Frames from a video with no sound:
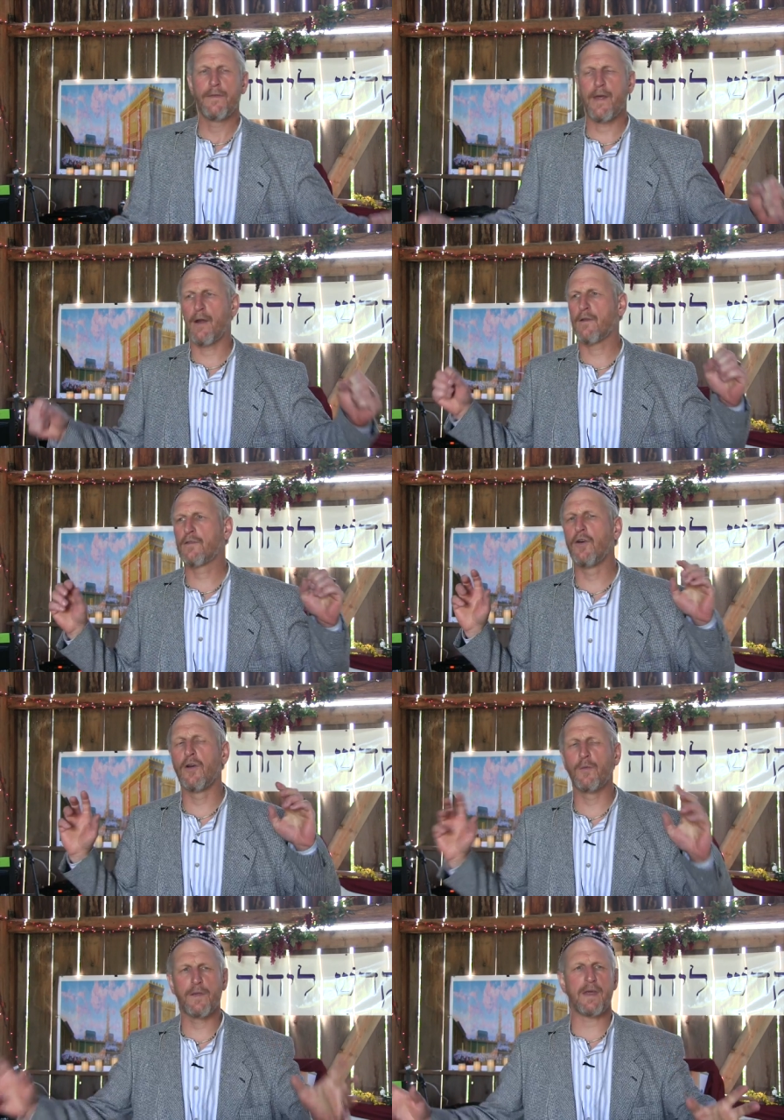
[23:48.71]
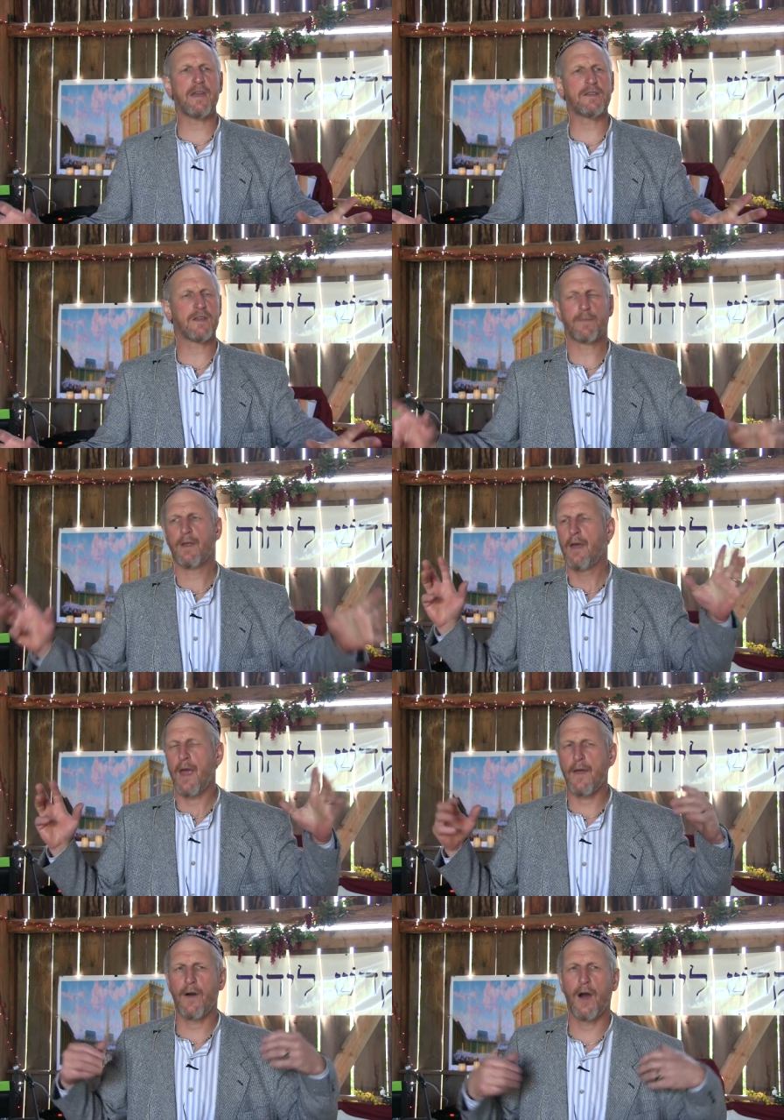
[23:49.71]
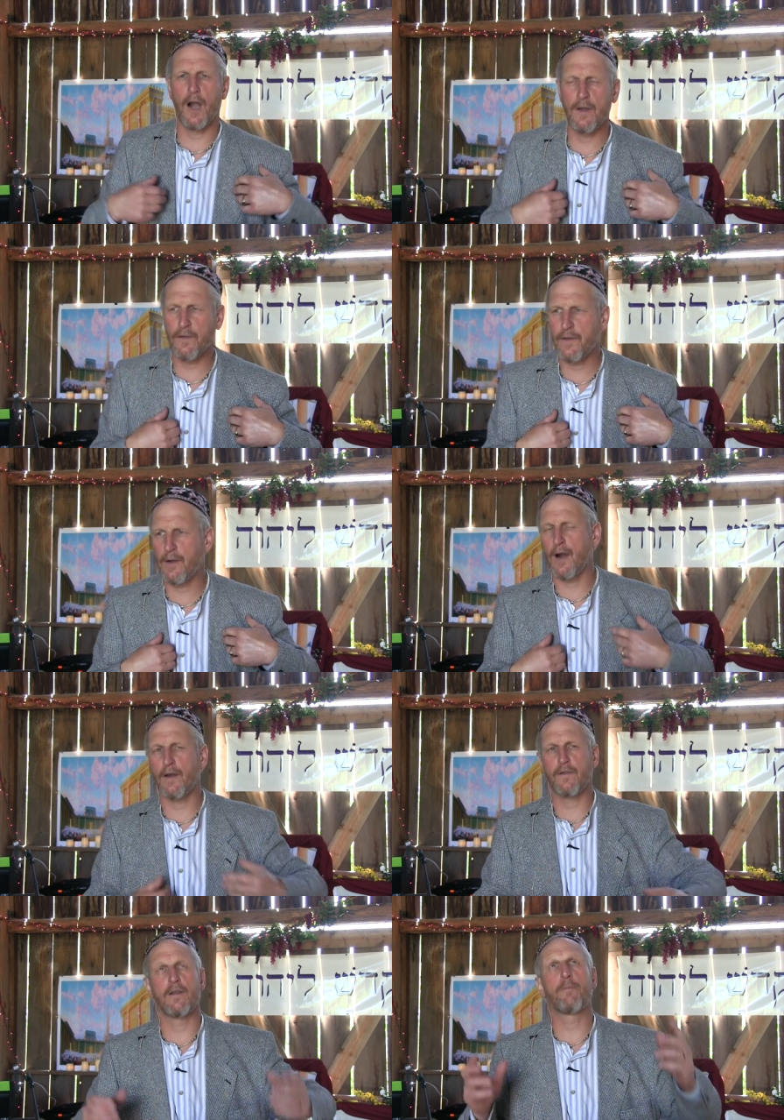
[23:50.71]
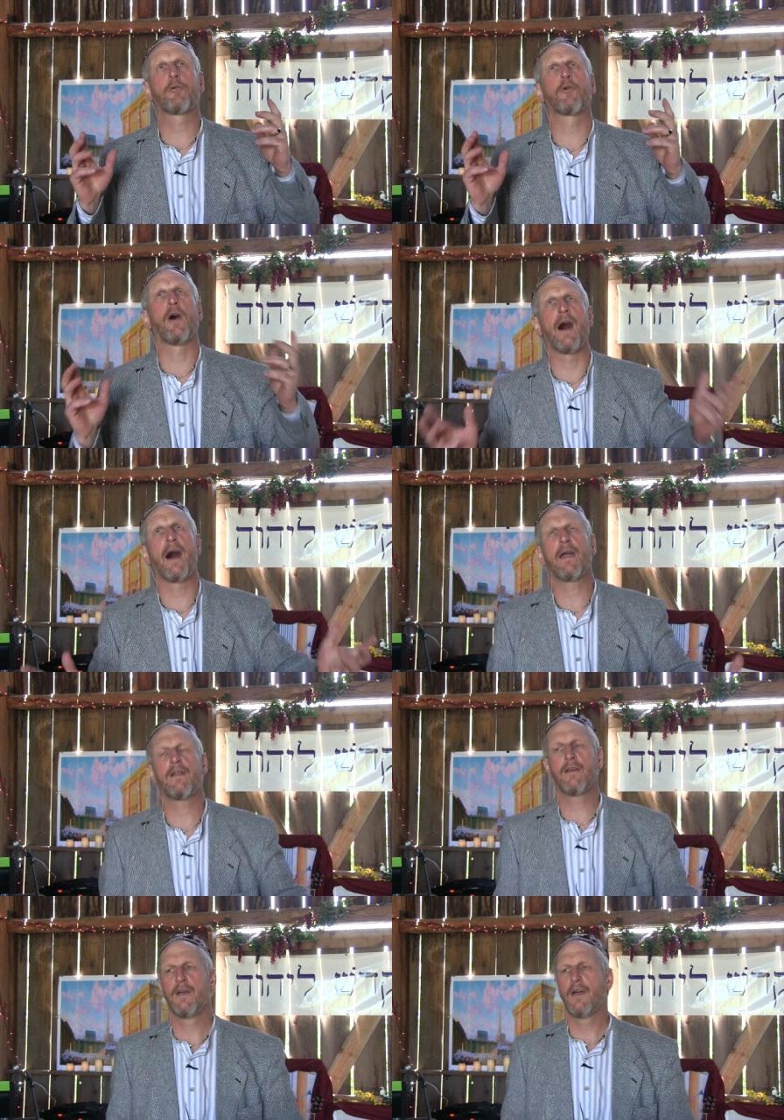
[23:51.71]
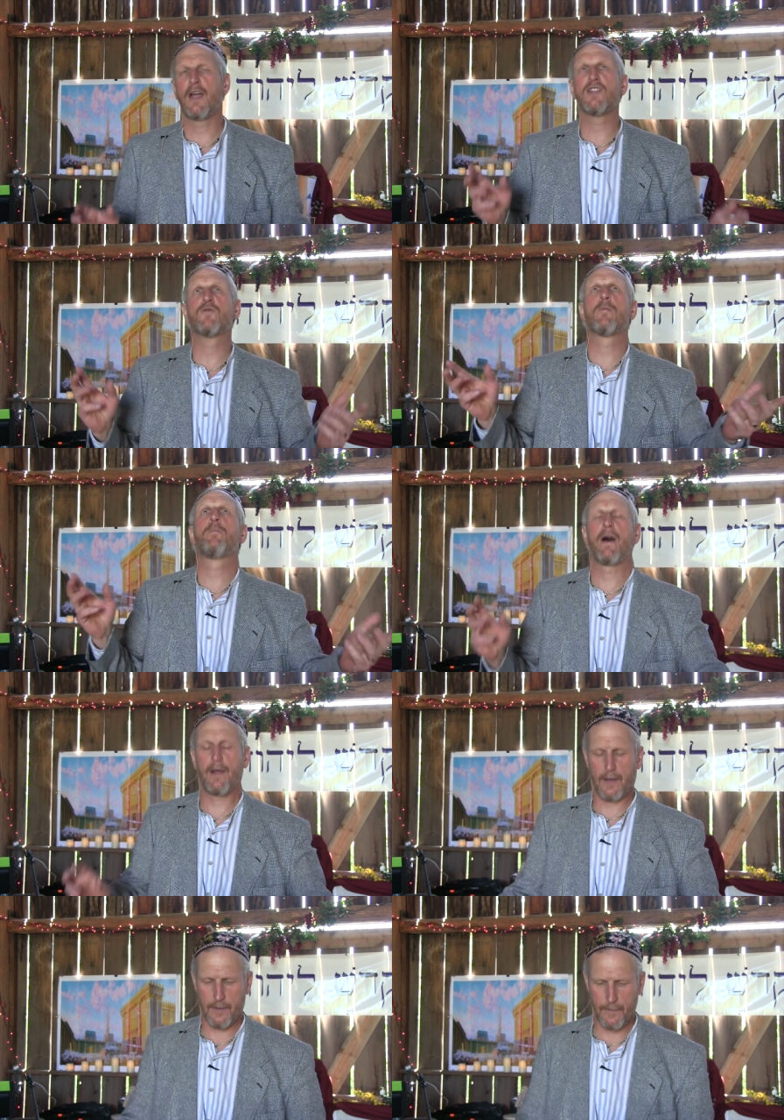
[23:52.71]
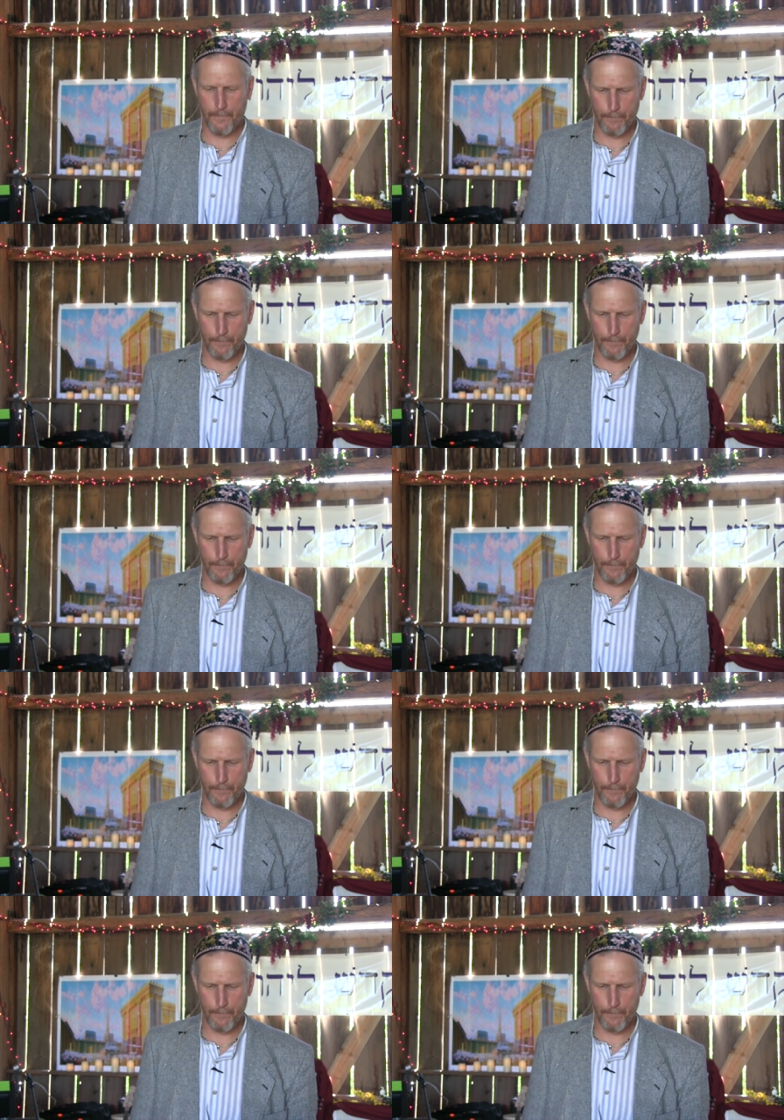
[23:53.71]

they're in tune with Egypt and the hardness of their hearts and the pride and the rebellion.